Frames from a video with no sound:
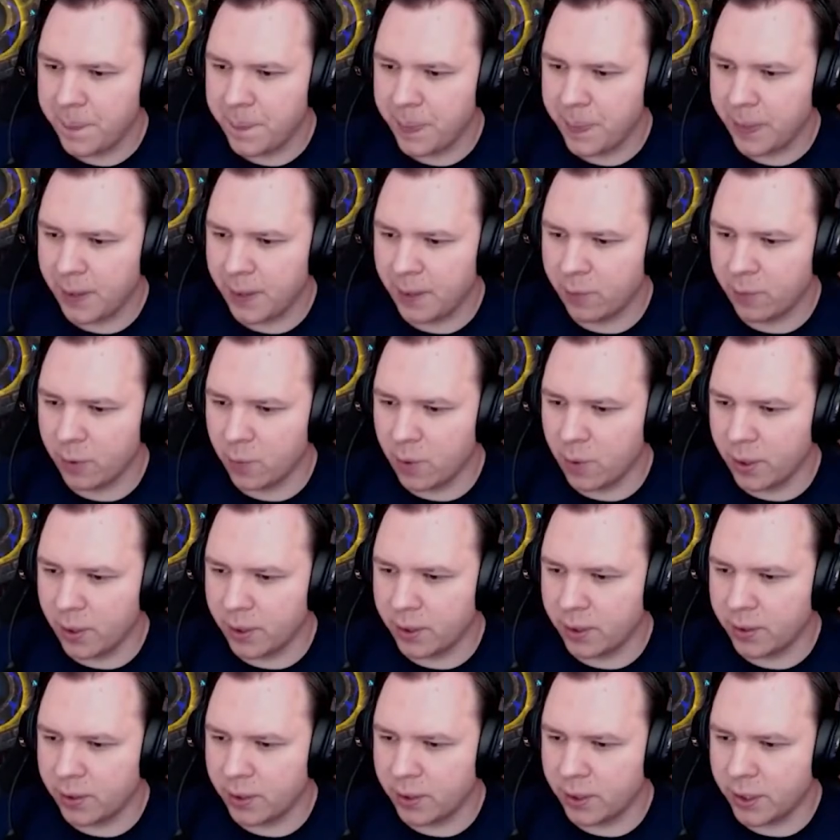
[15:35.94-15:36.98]
If we wanted.
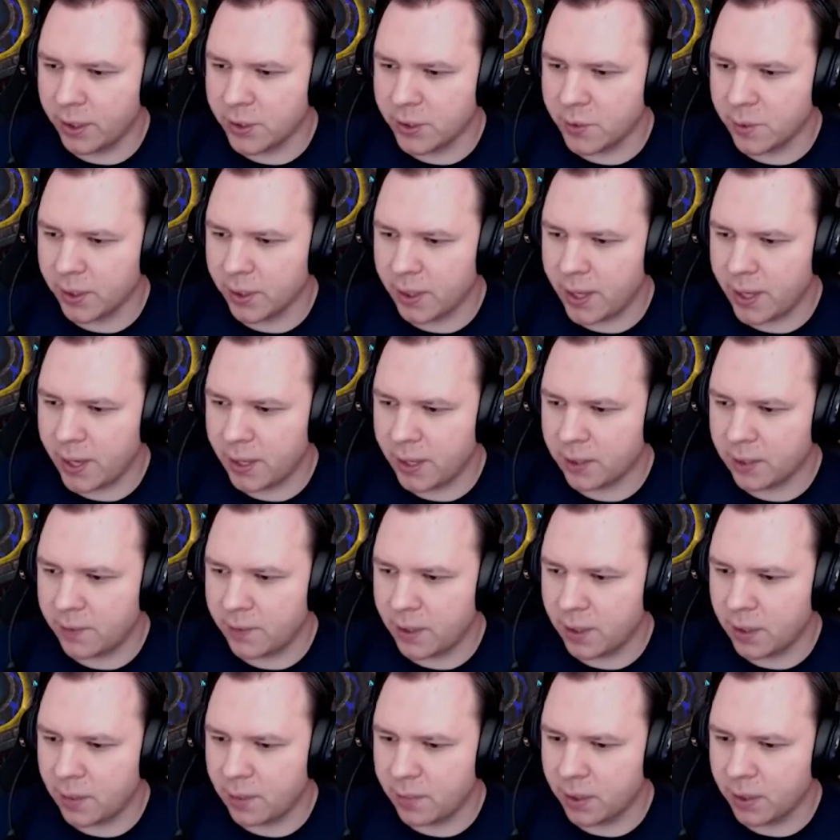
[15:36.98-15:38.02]
Alright, so we can activate
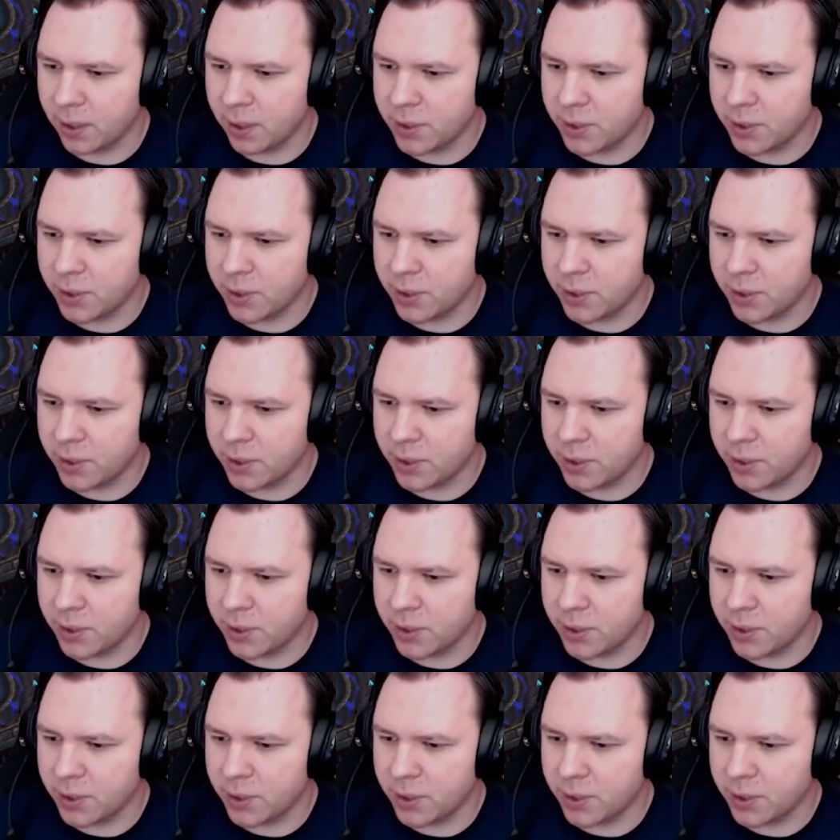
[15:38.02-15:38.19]
our march.